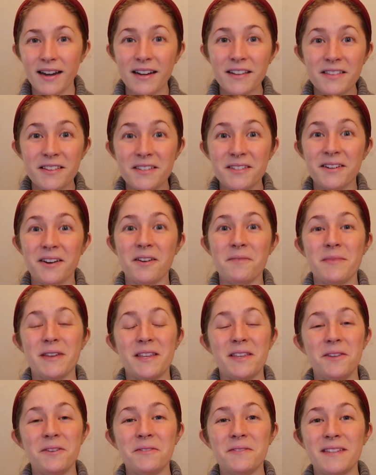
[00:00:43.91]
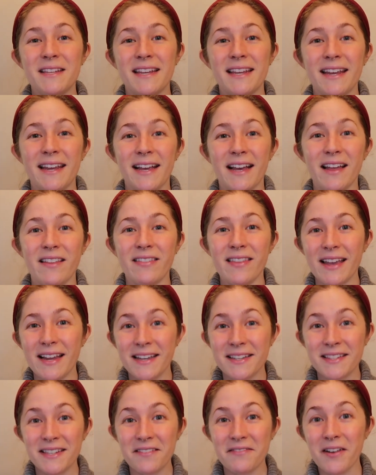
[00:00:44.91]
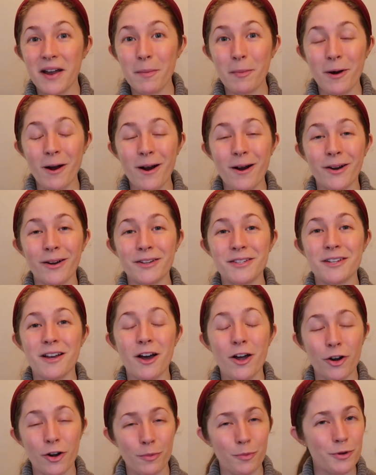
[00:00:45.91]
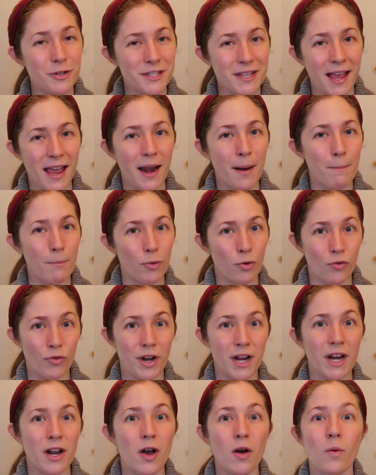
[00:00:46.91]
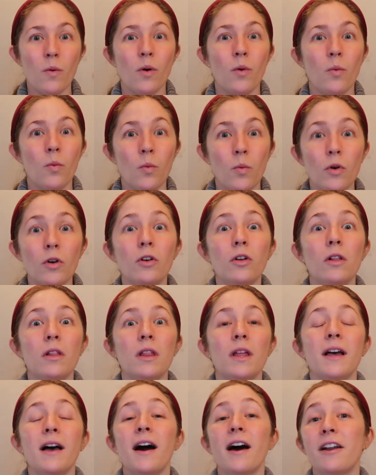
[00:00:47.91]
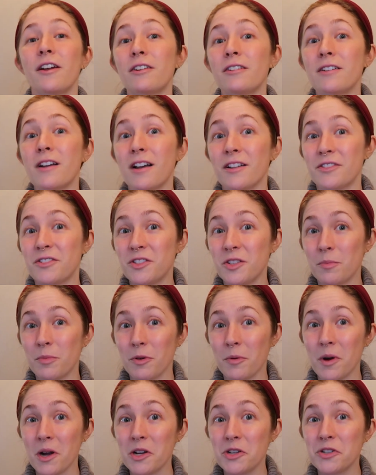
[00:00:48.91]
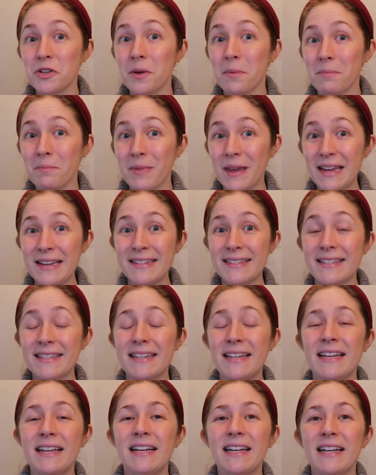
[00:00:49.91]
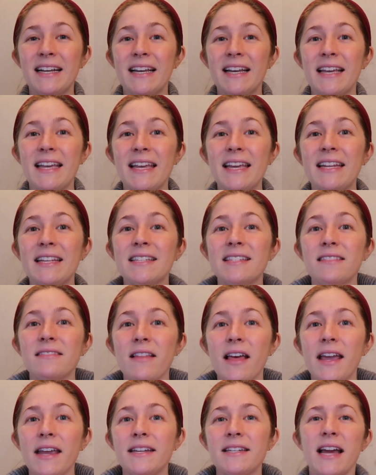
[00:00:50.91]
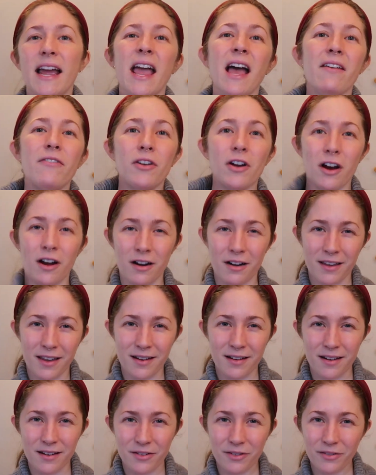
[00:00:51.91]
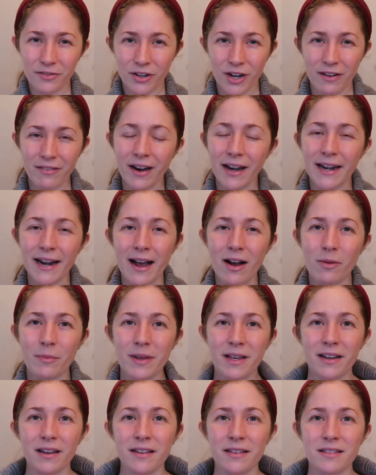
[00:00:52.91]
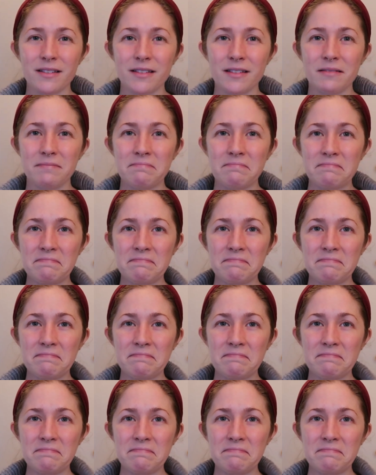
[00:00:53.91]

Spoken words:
This garment using Legacy Fiber Arts 100% merino wool on our non-superwash base. It is light. I have a cardigan on over it right now because